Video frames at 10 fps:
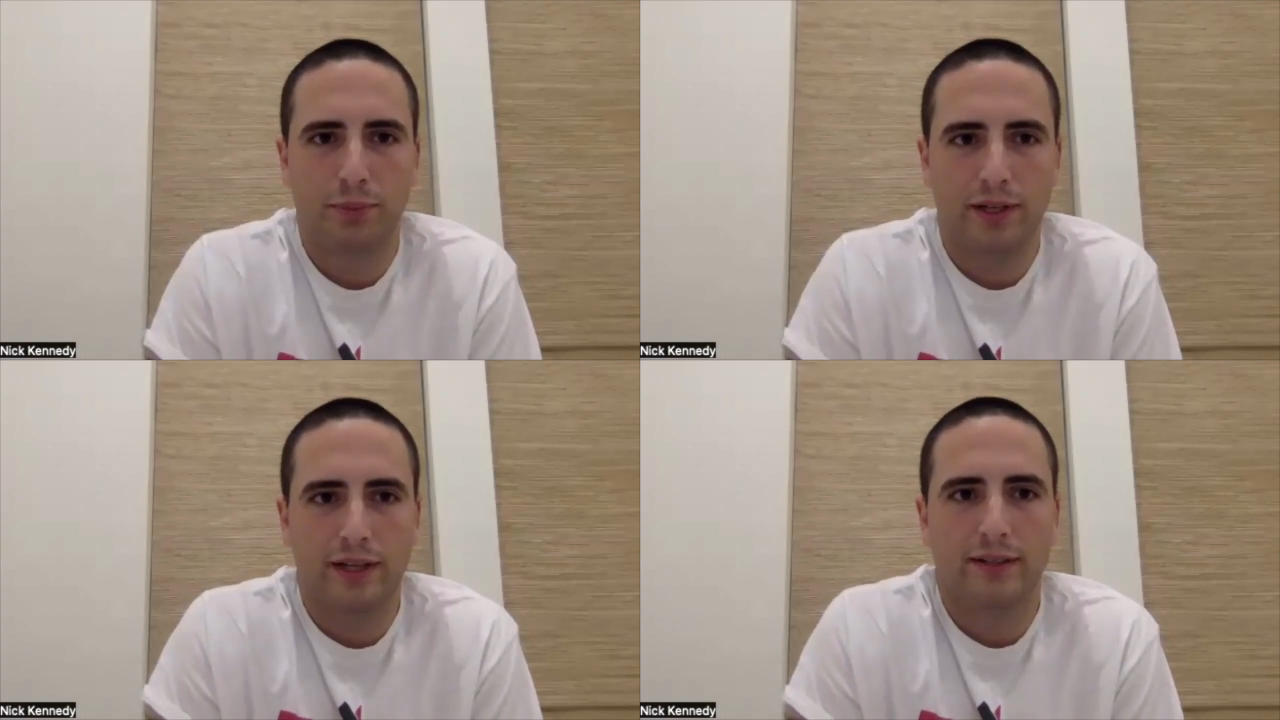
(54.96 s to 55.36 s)

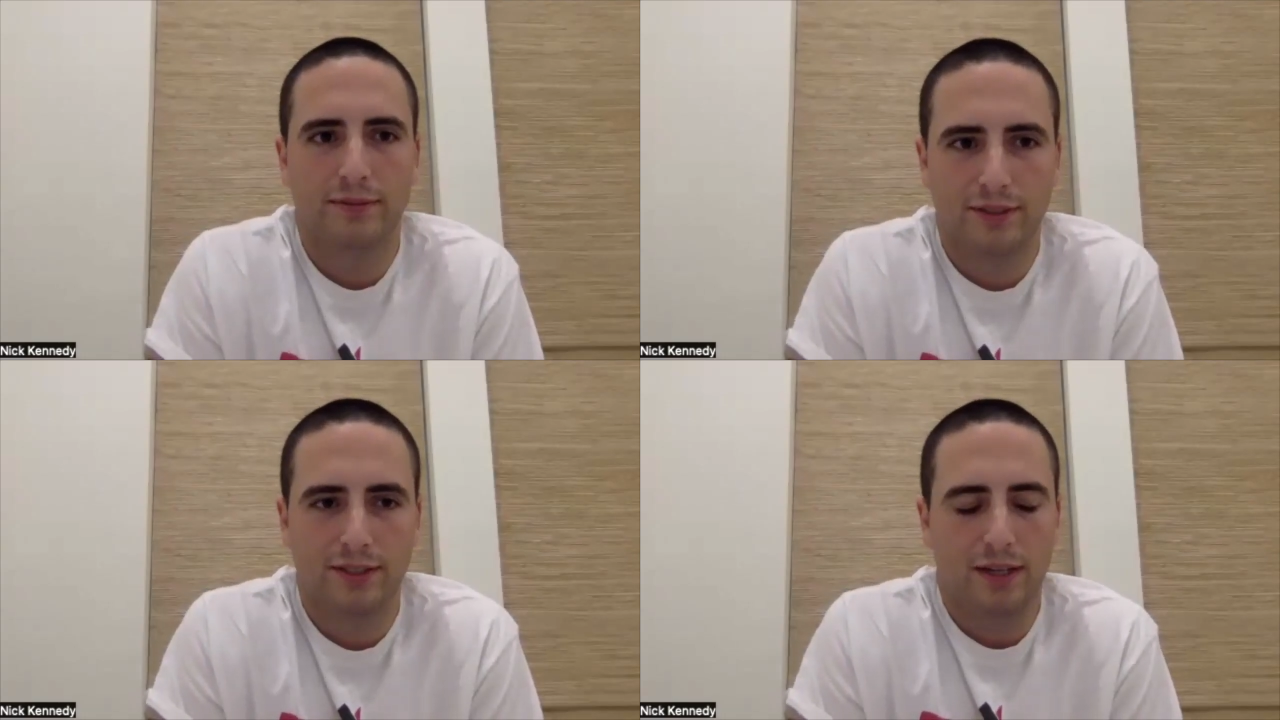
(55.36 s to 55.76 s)
good.
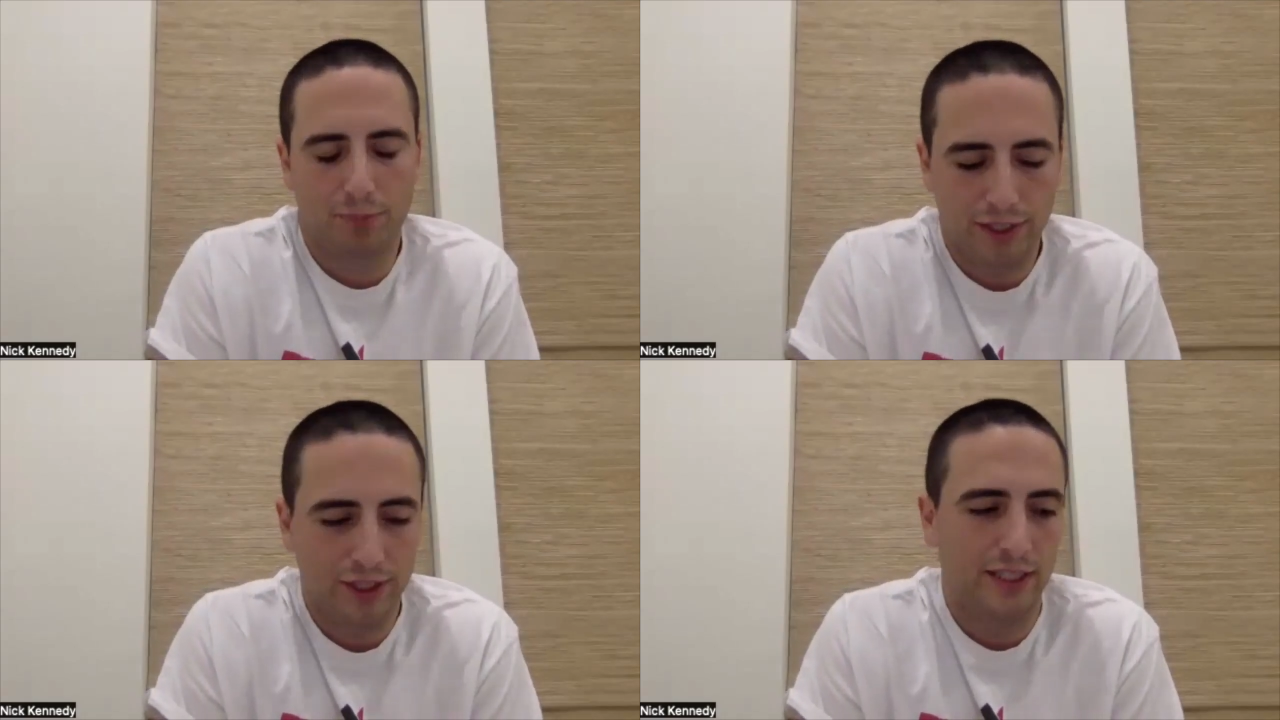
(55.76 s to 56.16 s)
I
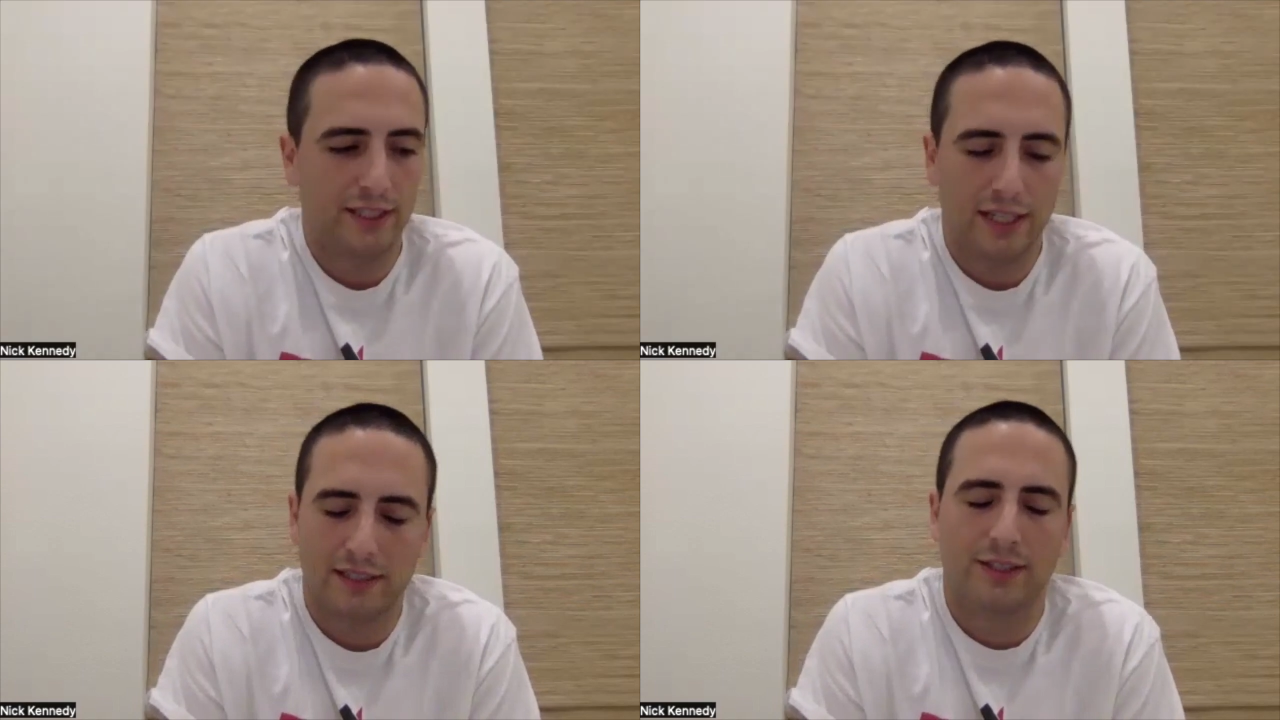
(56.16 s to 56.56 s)

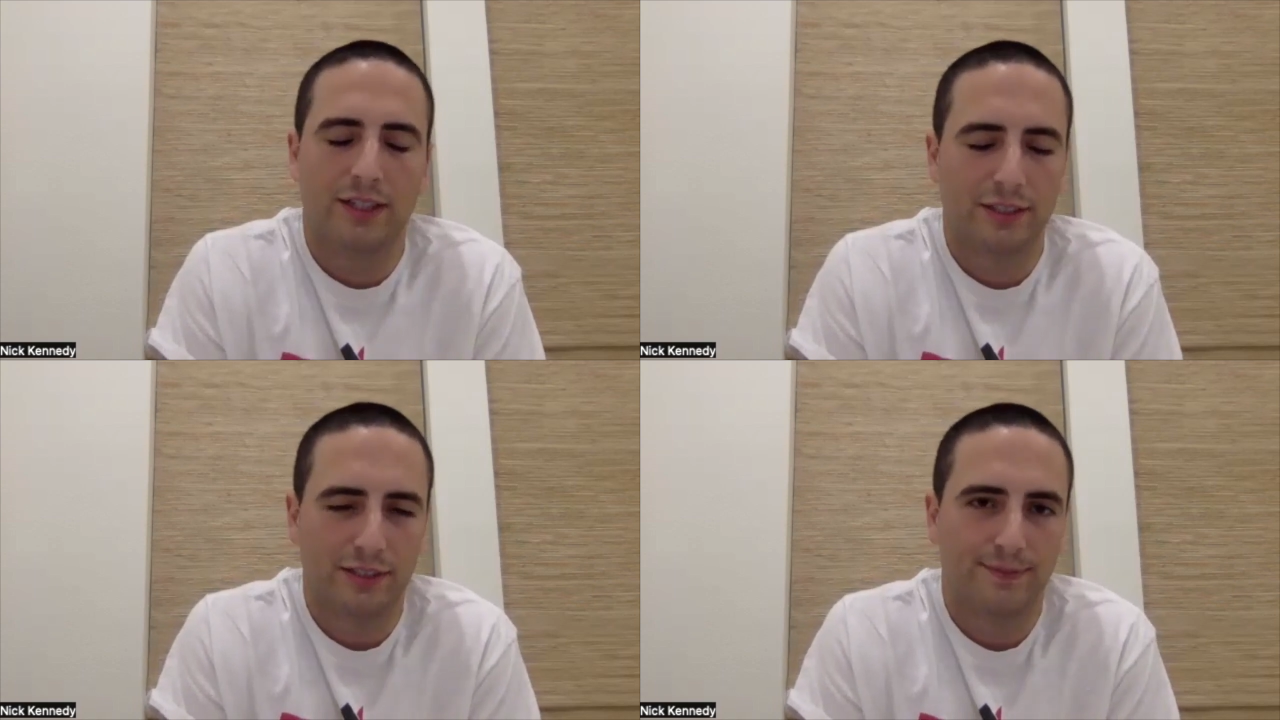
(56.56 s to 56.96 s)
appreciate that
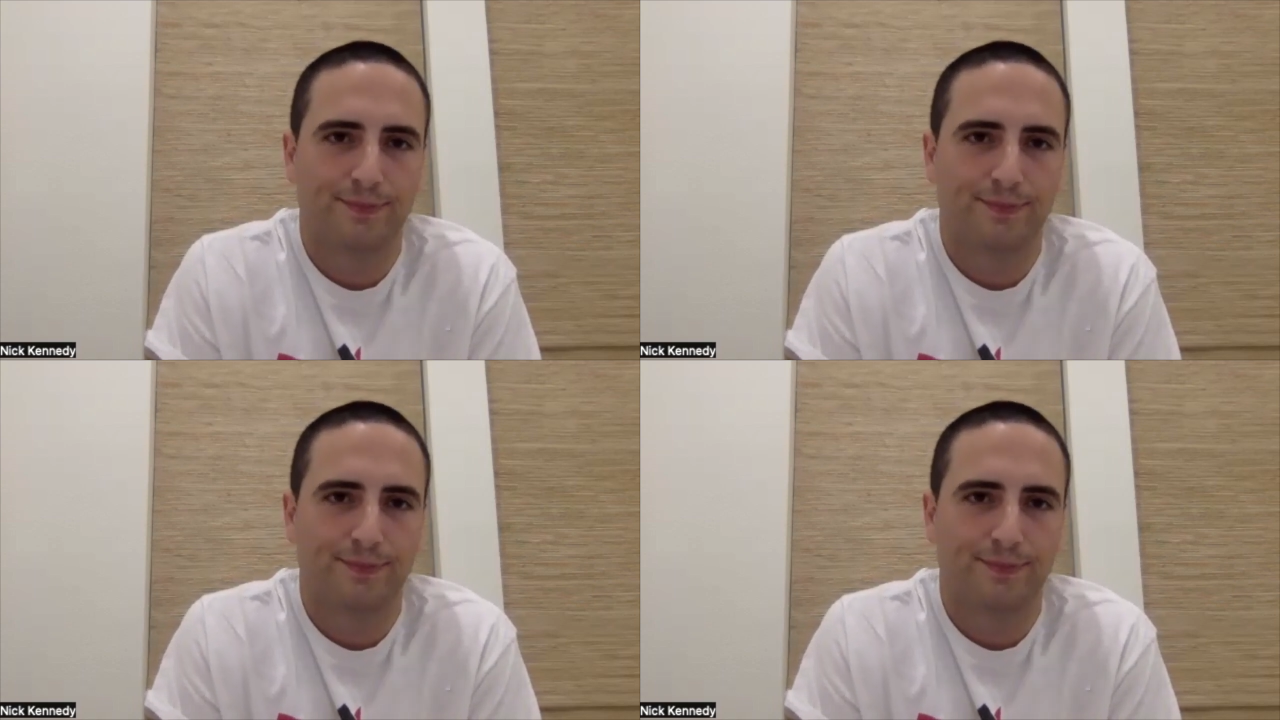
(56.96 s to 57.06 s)
suggestion.